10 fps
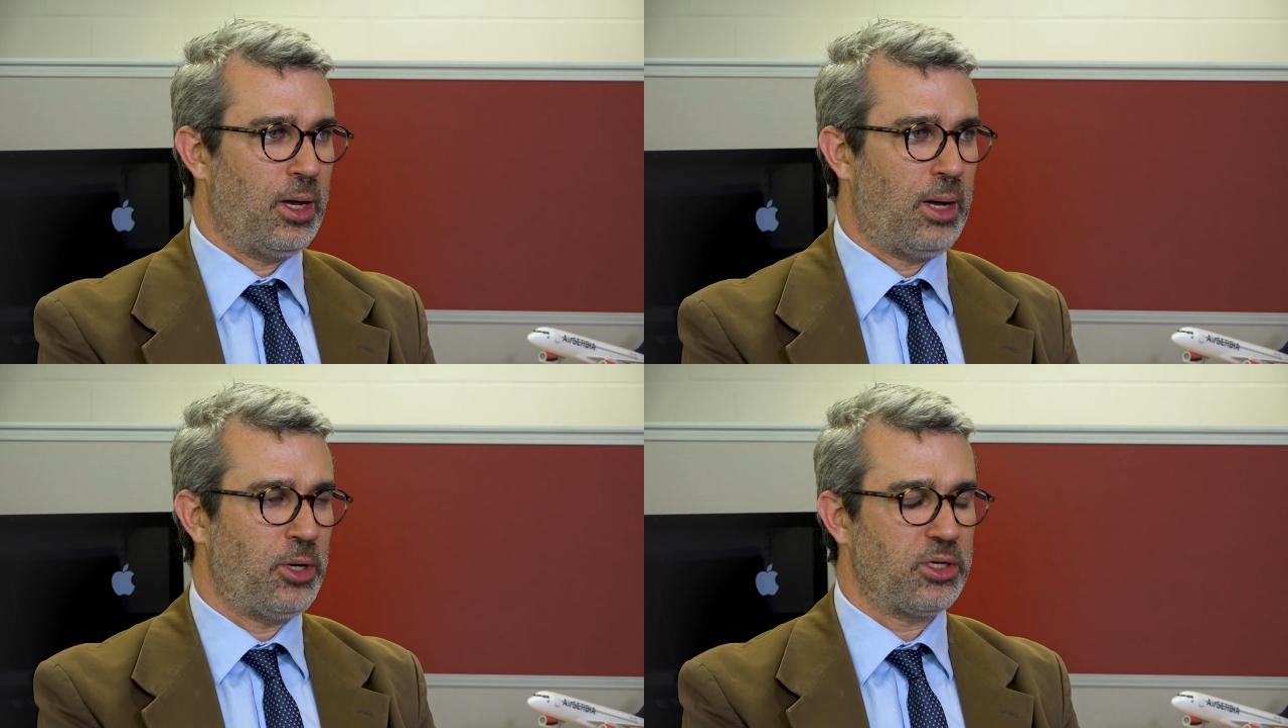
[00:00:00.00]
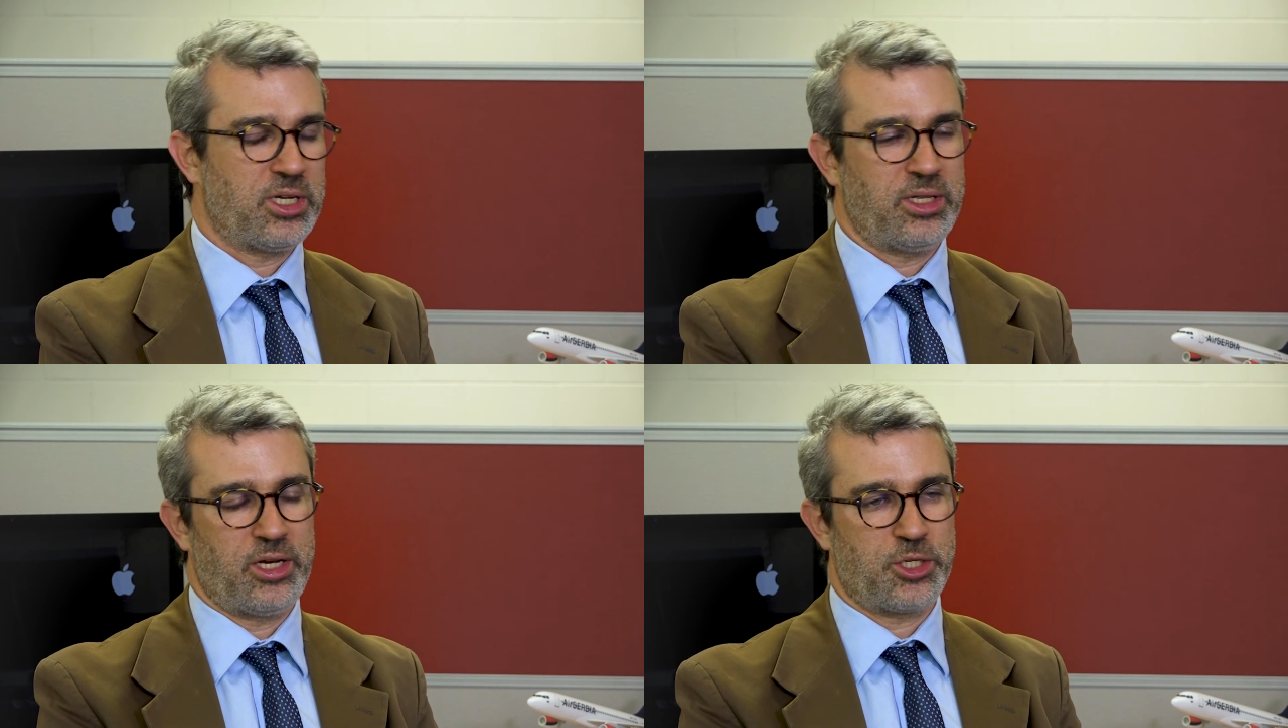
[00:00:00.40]
I'm not
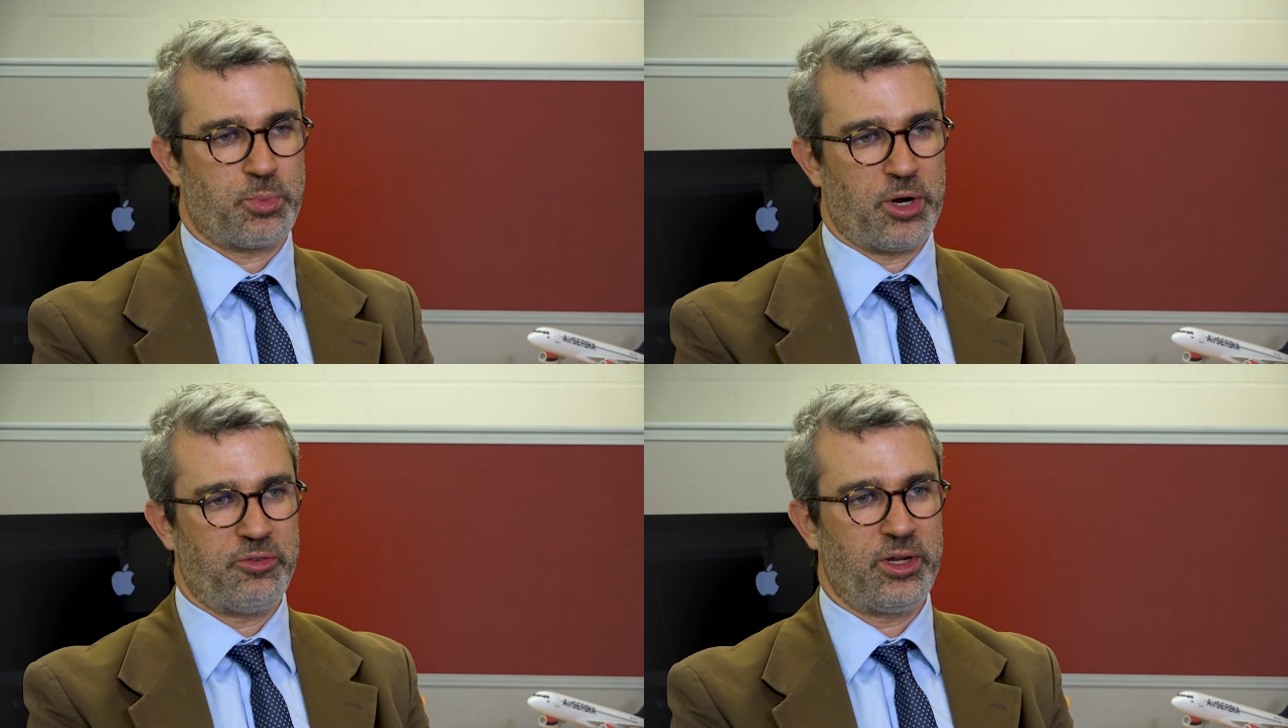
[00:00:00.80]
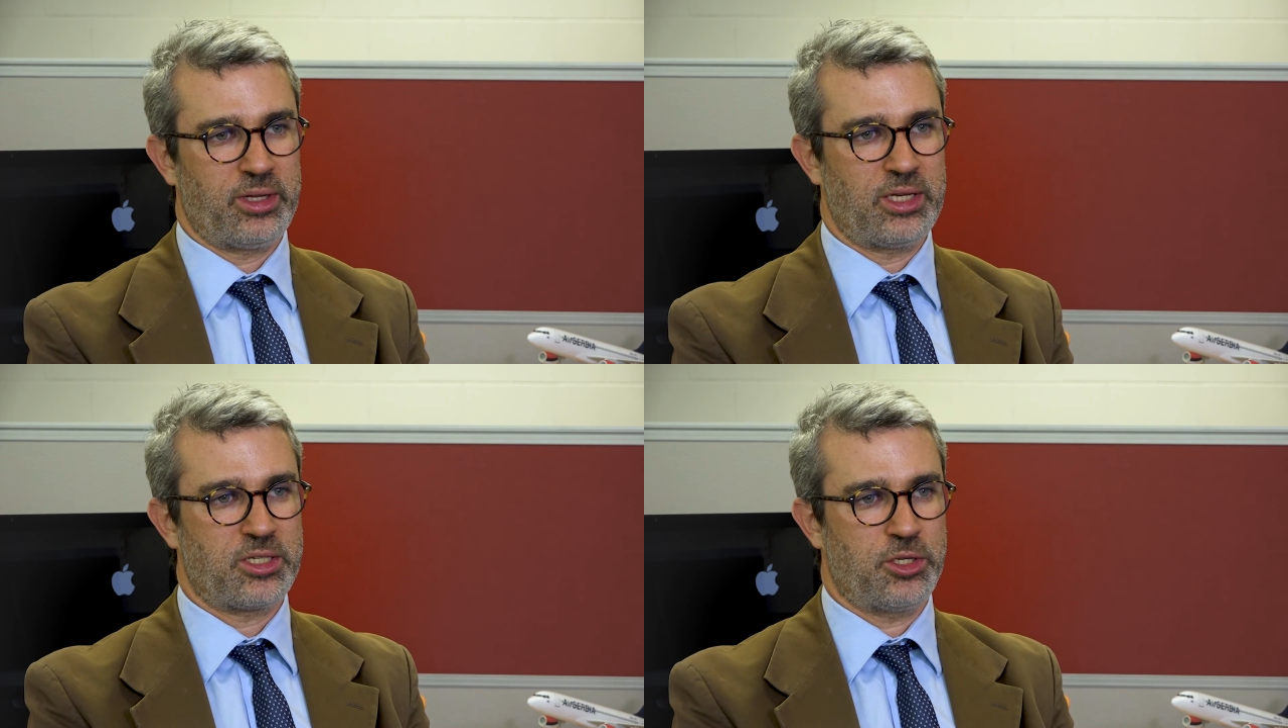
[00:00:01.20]
saying that it's perfect.
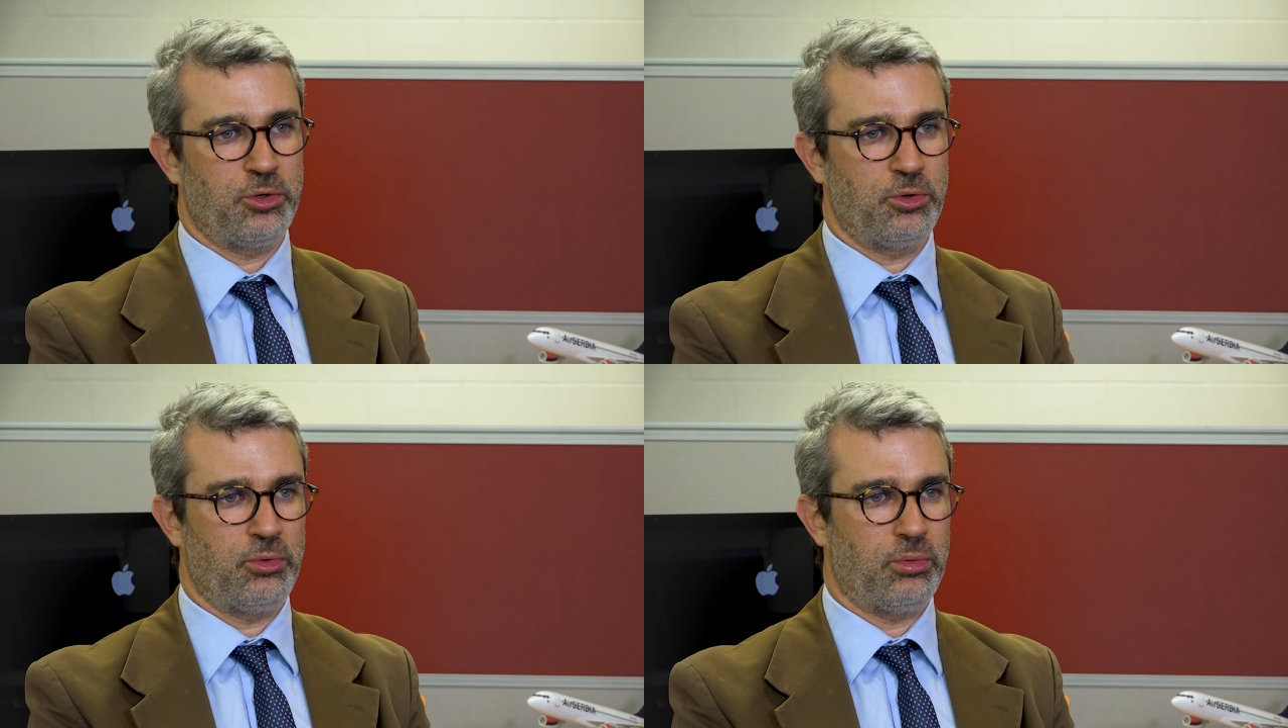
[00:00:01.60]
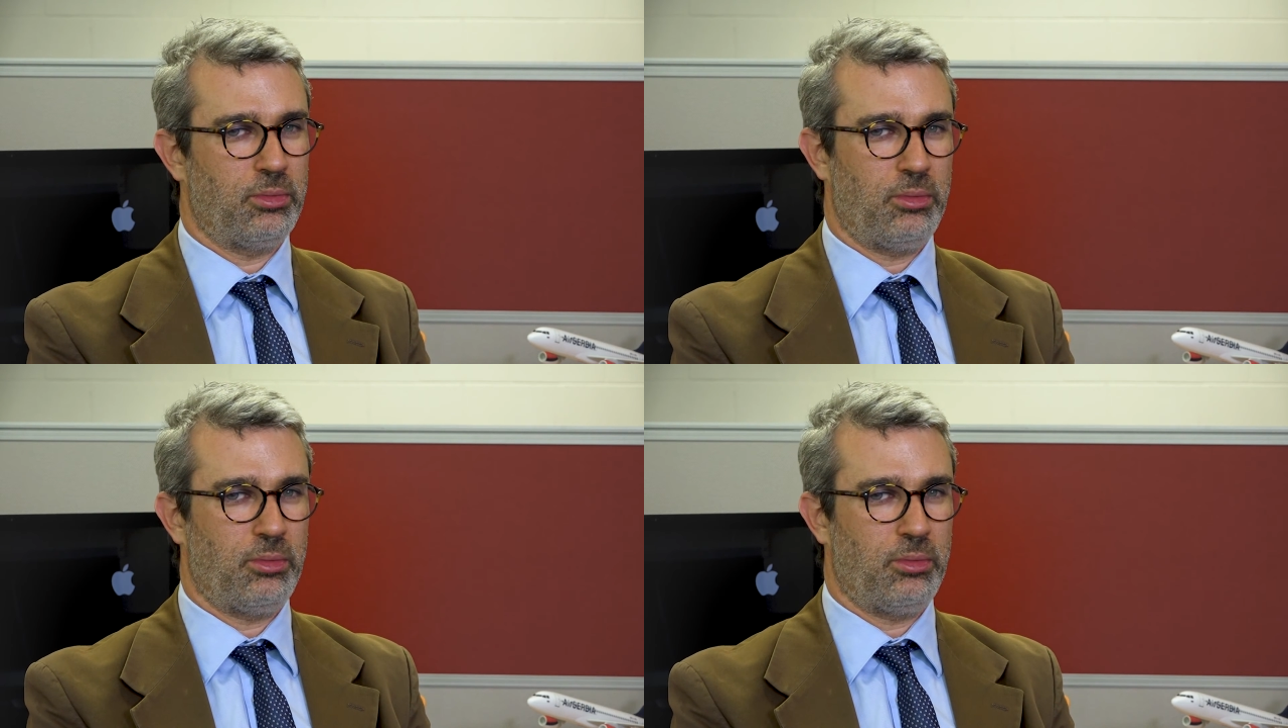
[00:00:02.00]
There's still